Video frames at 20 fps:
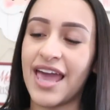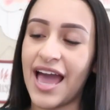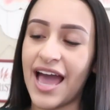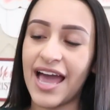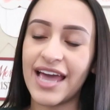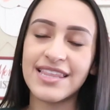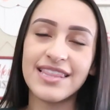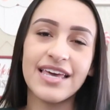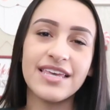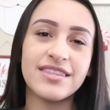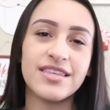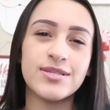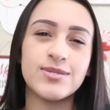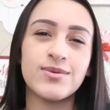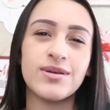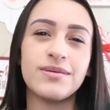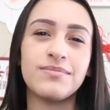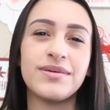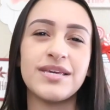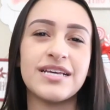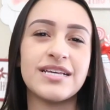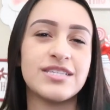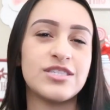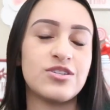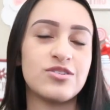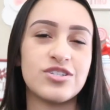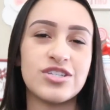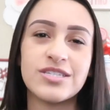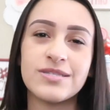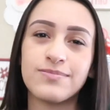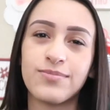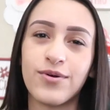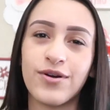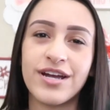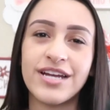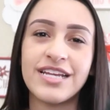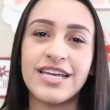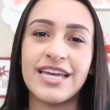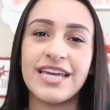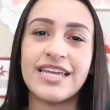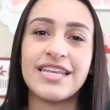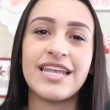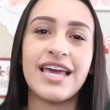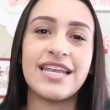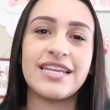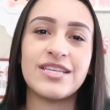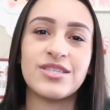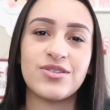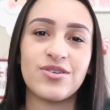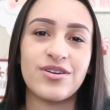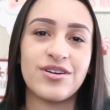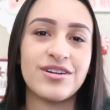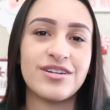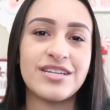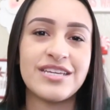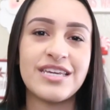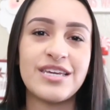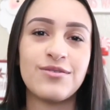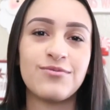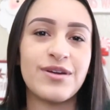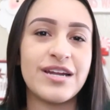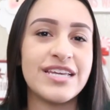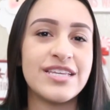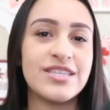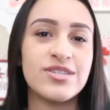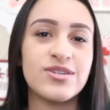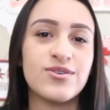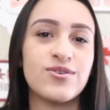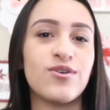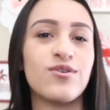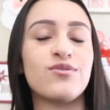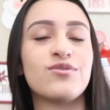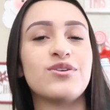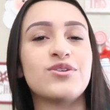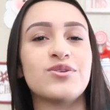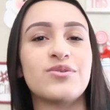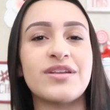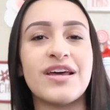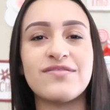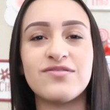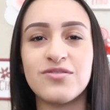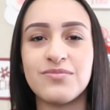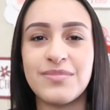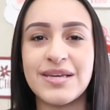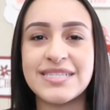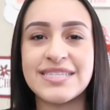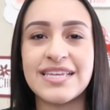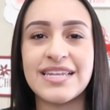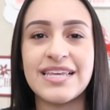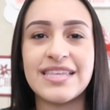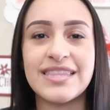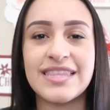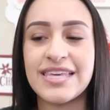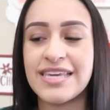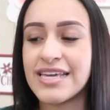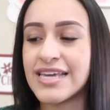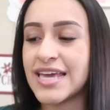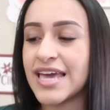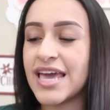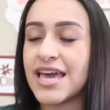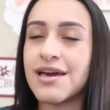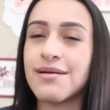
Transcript: I like this one because you just pour it in and it's already ready to go. You don't have to mix anything.